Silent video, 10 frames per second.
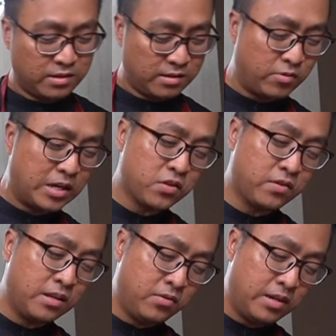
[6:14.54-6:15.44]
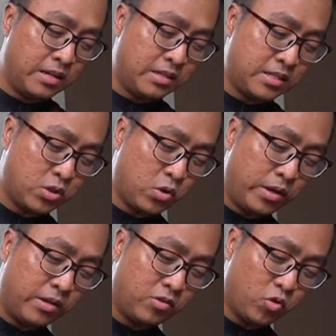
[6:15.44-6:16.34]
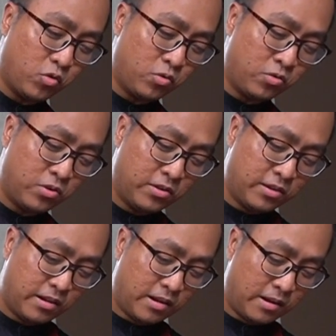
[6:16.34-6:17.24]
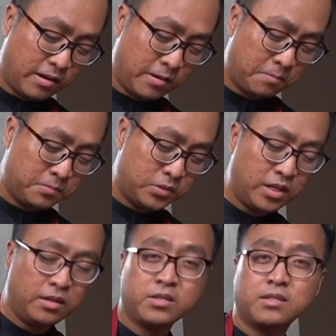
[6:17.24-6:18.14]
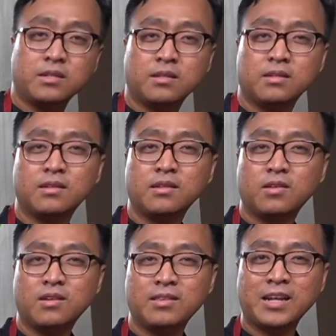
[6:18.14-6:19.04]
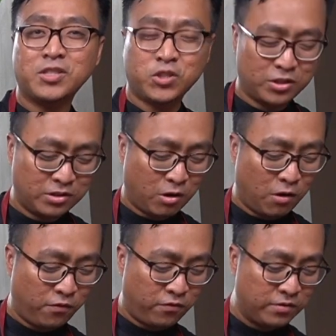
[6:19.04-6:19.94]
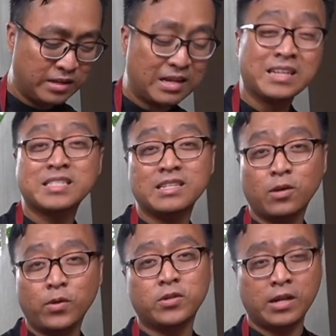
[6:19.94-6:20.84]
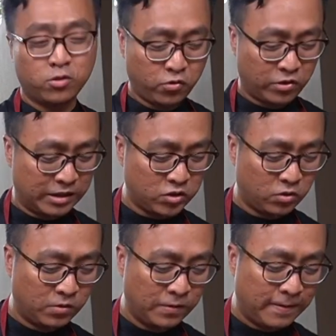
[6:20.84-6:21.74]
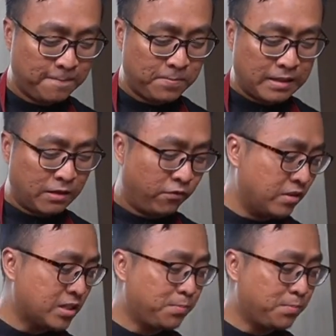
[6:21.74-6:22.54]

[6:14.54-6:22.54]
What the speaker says: the rest of the ingredients, it's going to change the texture of the custard that we're trying to create. So the first